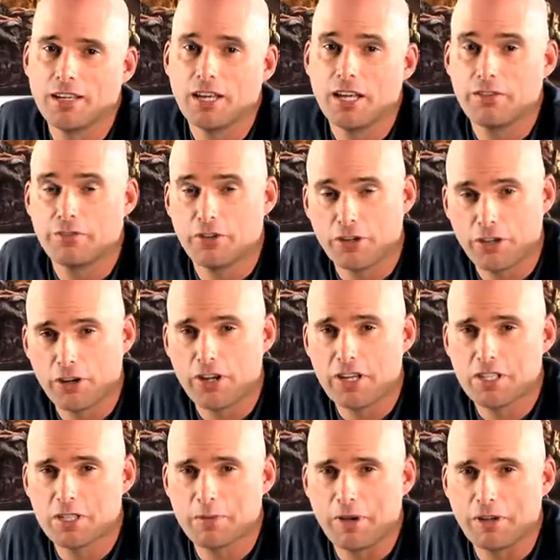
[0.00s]
And if you're
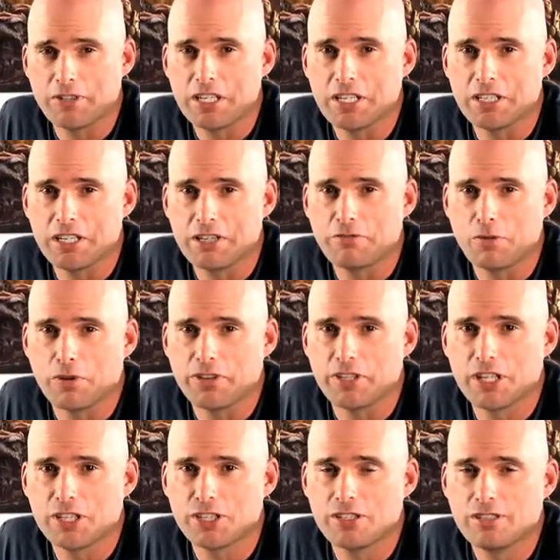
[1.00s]
curious about D&D 4th
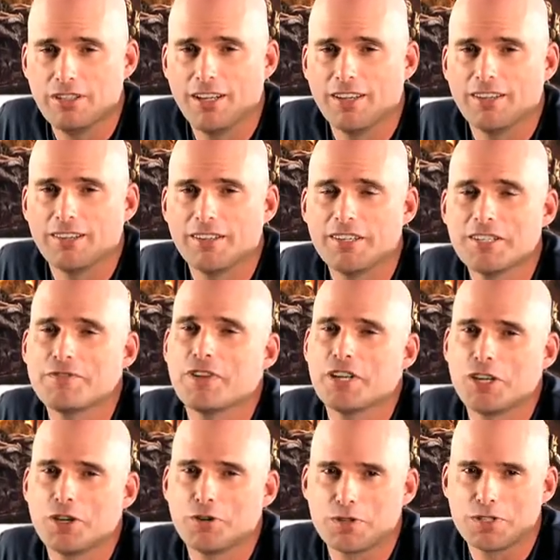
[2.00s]
edition, then this
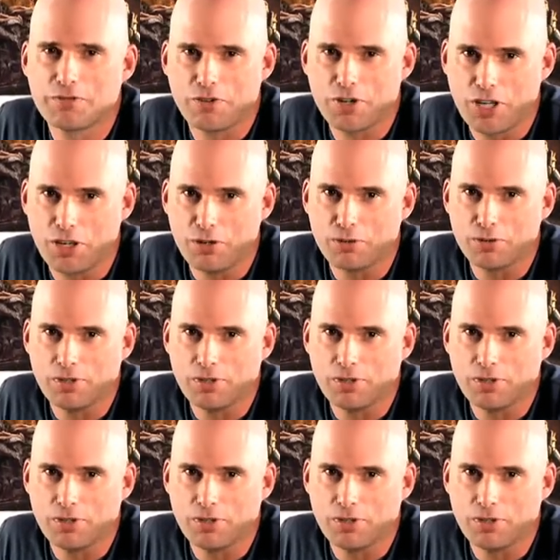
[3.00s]
video is for you.